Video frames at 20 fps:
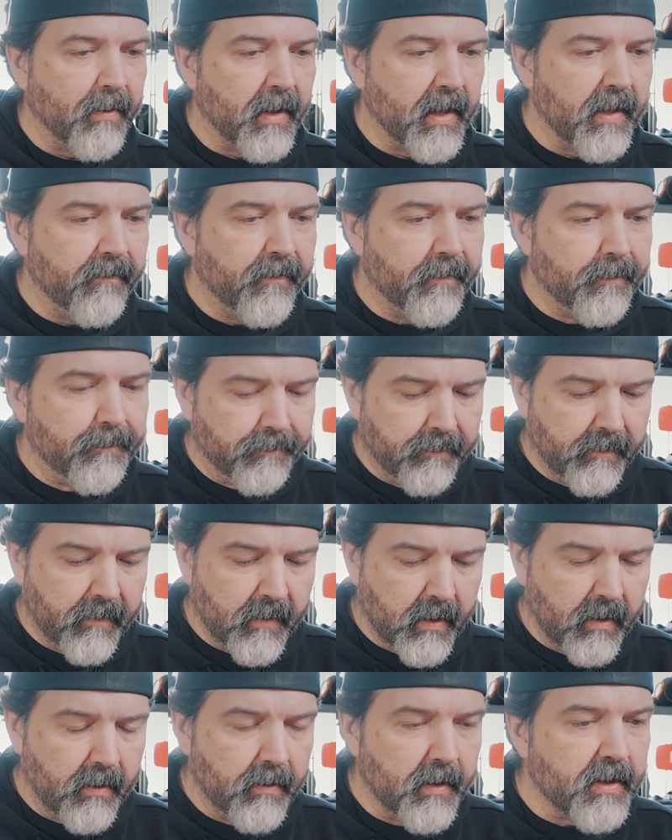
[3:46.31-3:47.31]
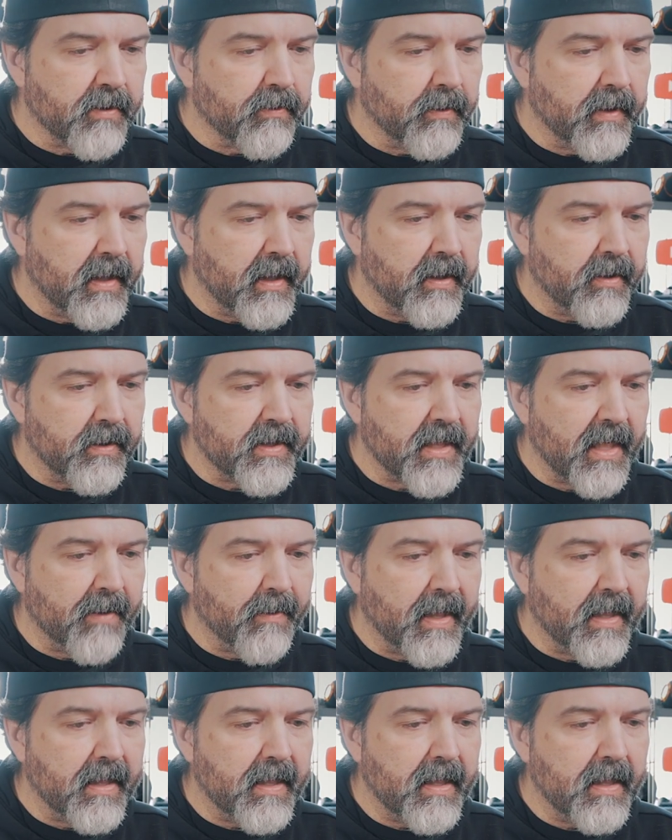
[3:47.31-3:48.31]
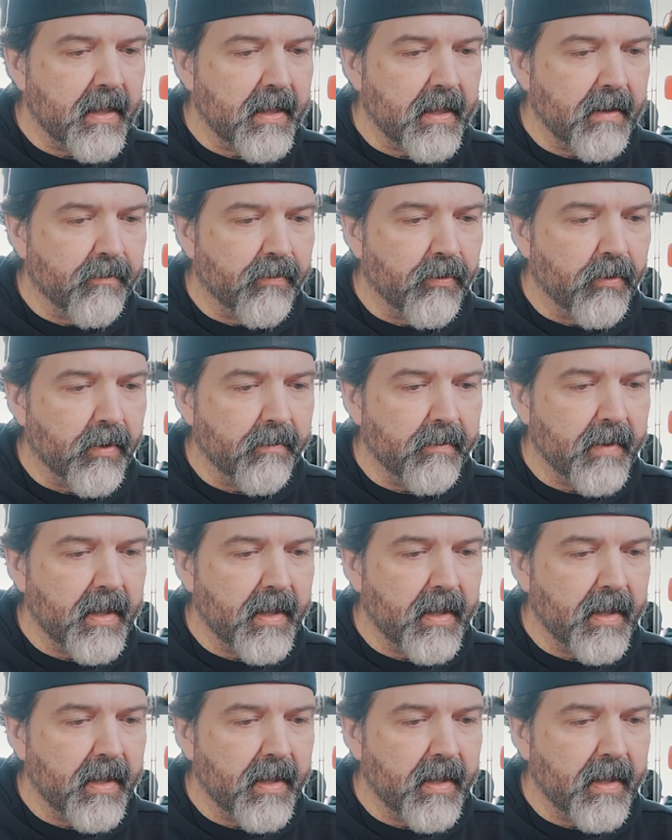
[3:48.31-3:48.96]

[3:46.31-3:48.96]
believe. This one here, same idea, import